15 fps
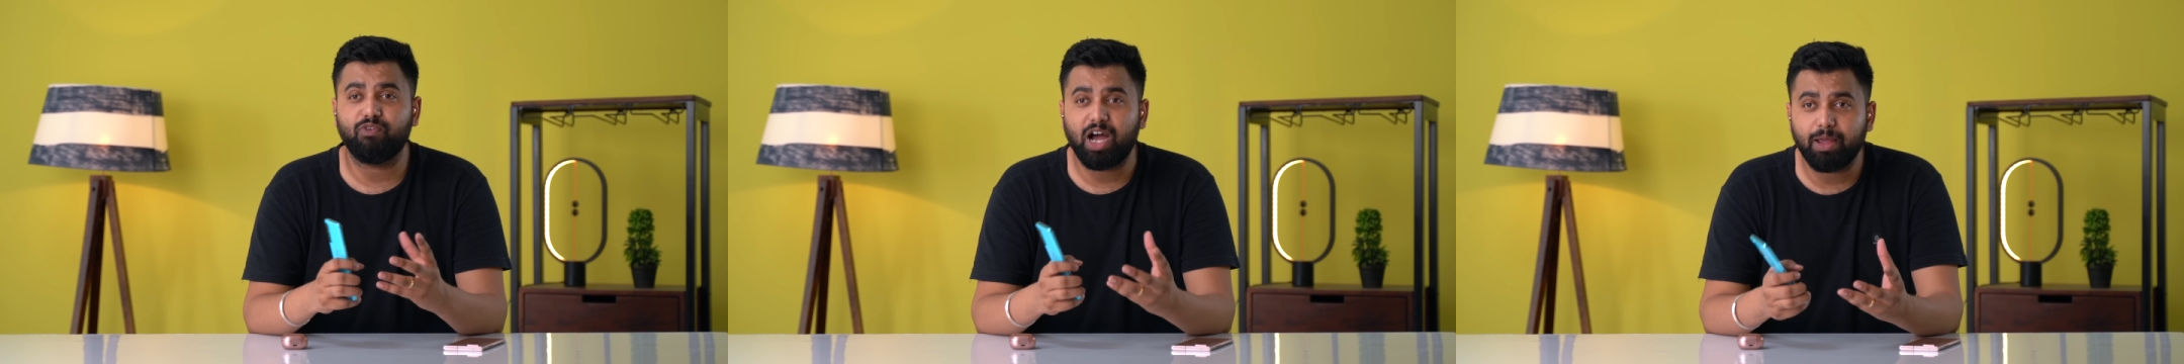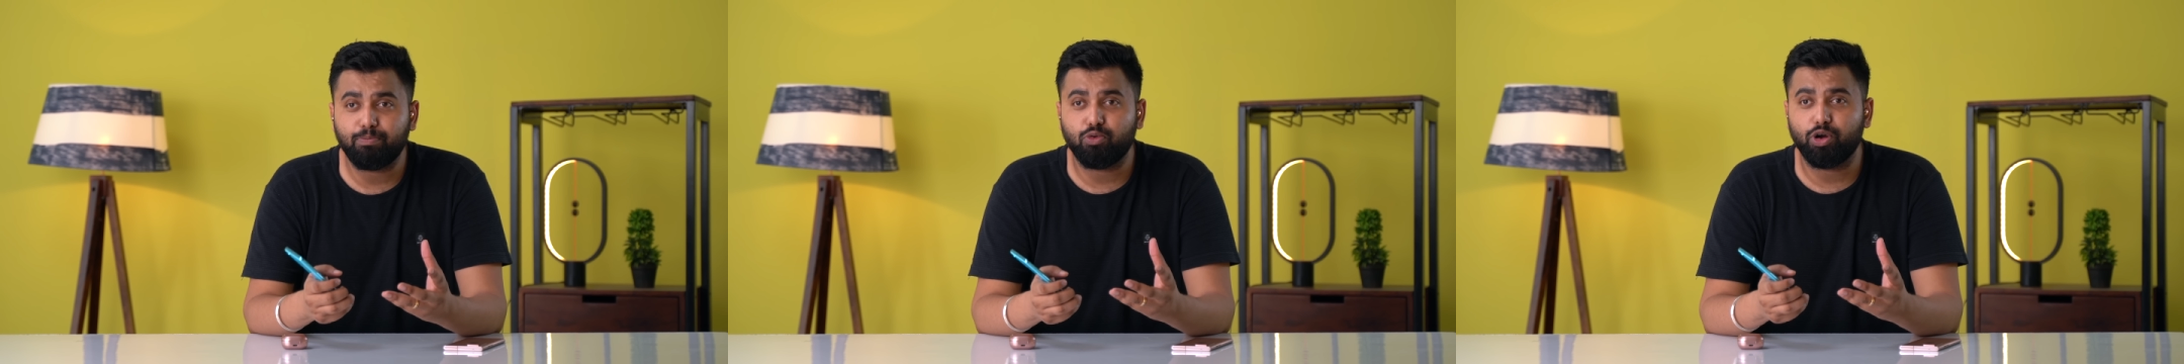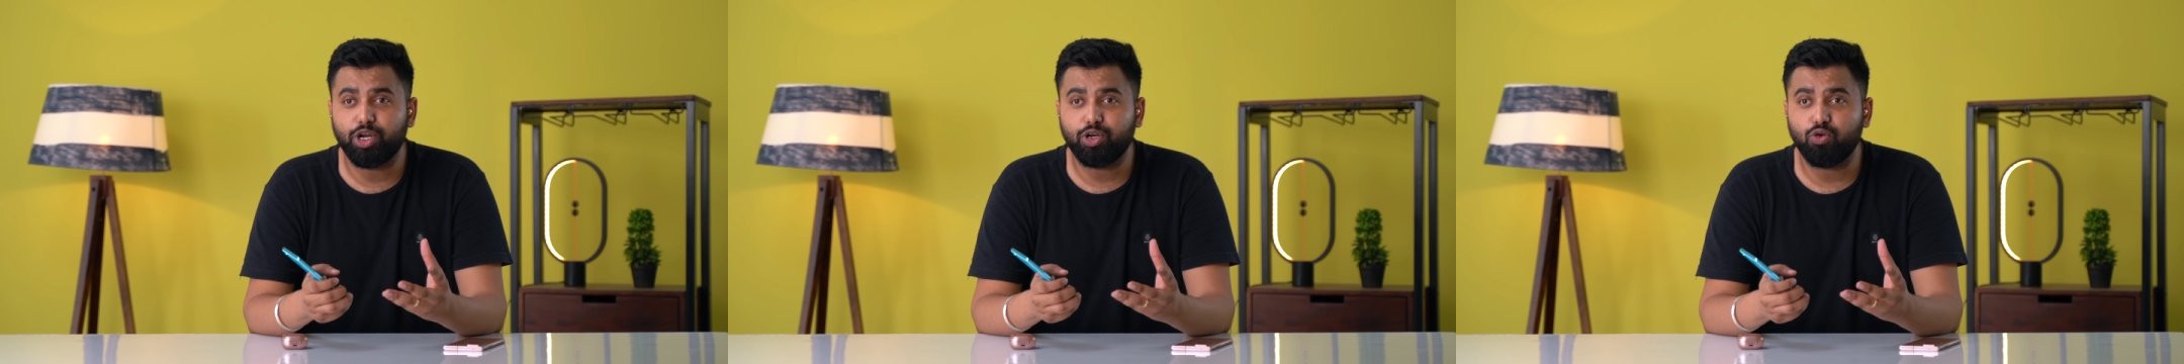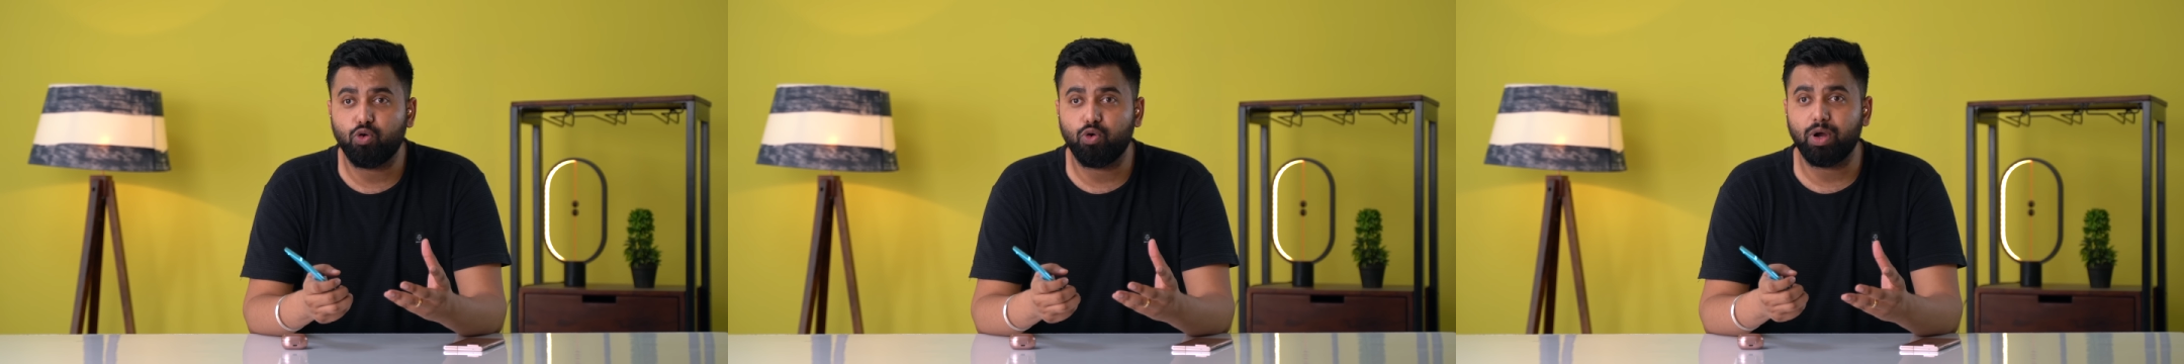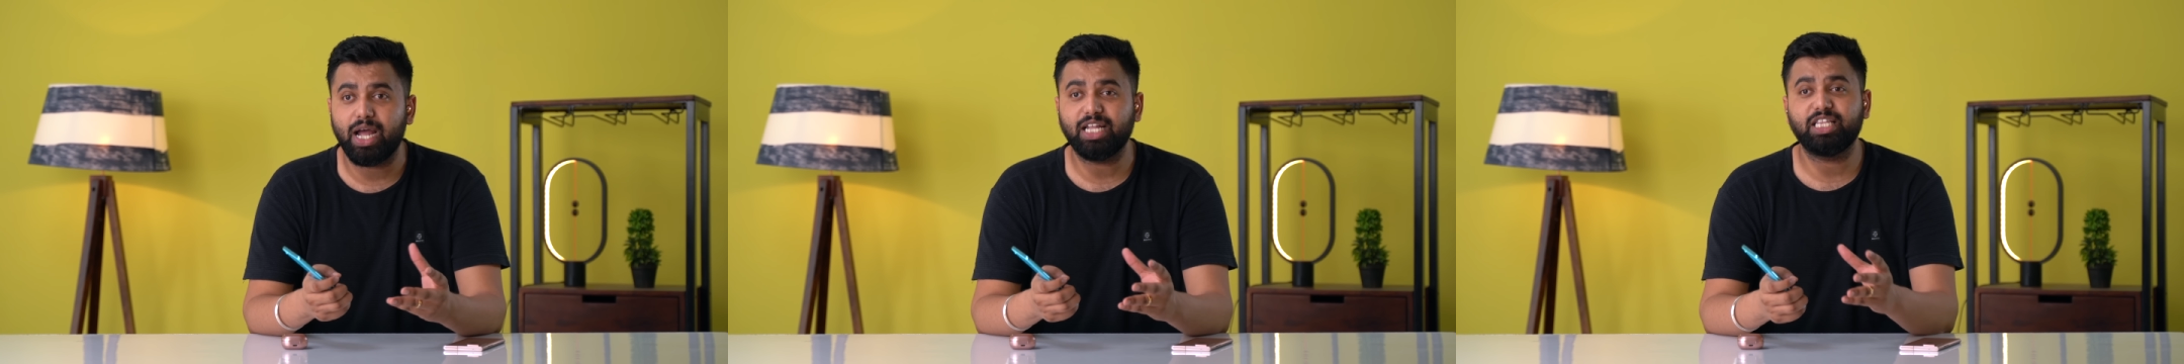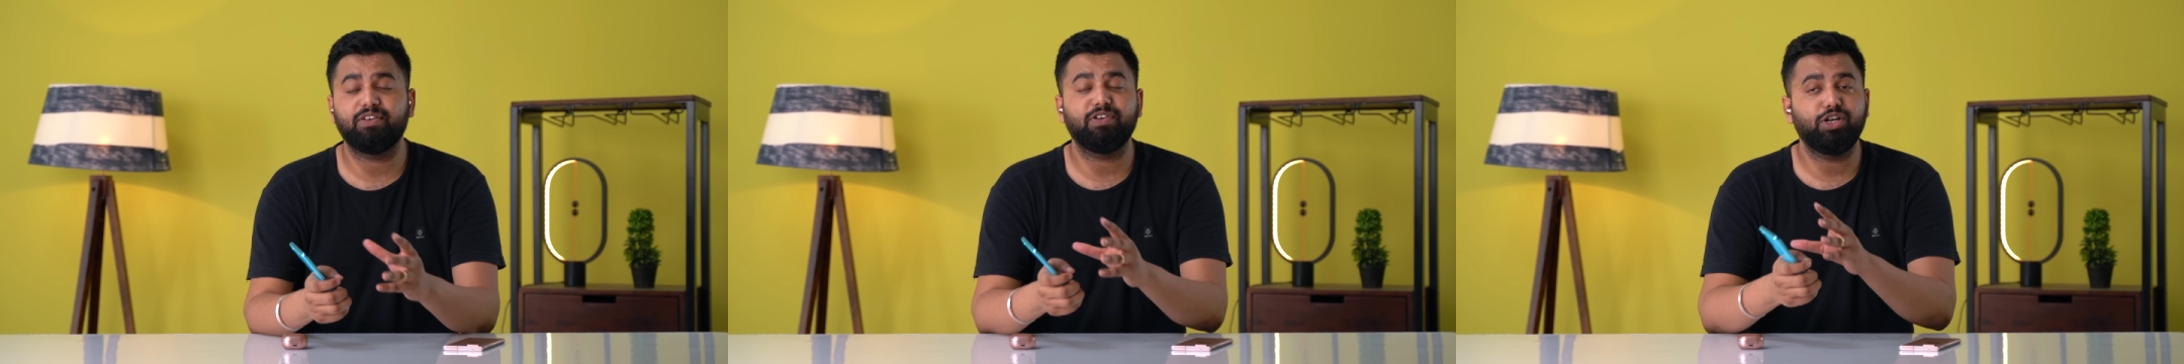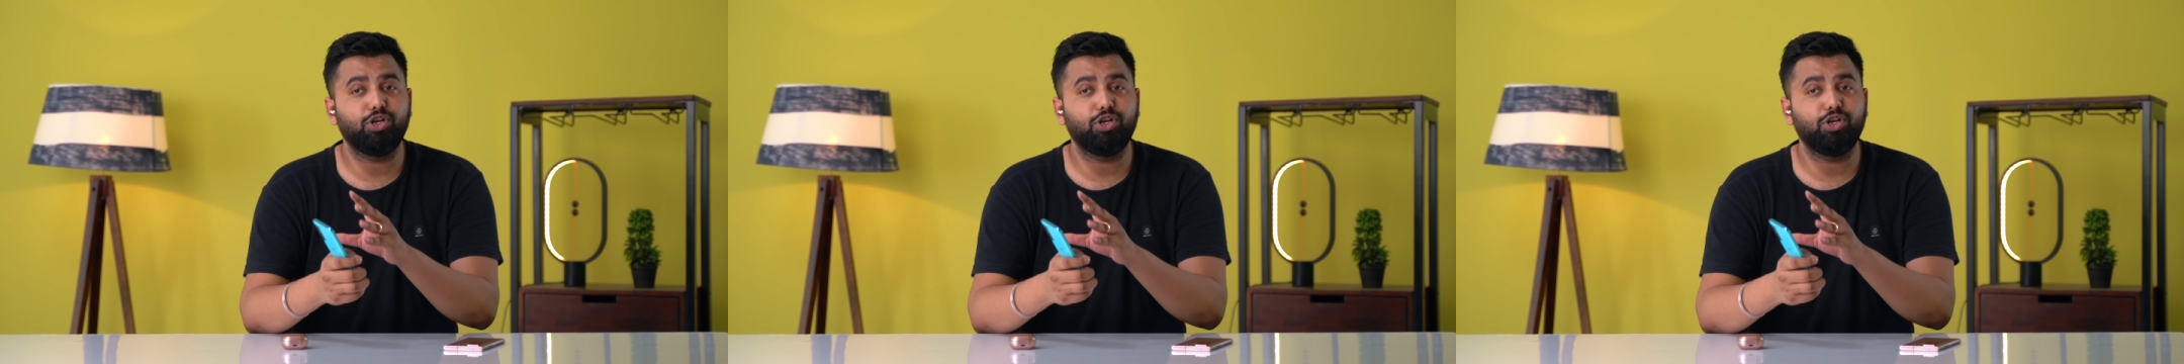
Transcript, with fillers: 5.0 and there were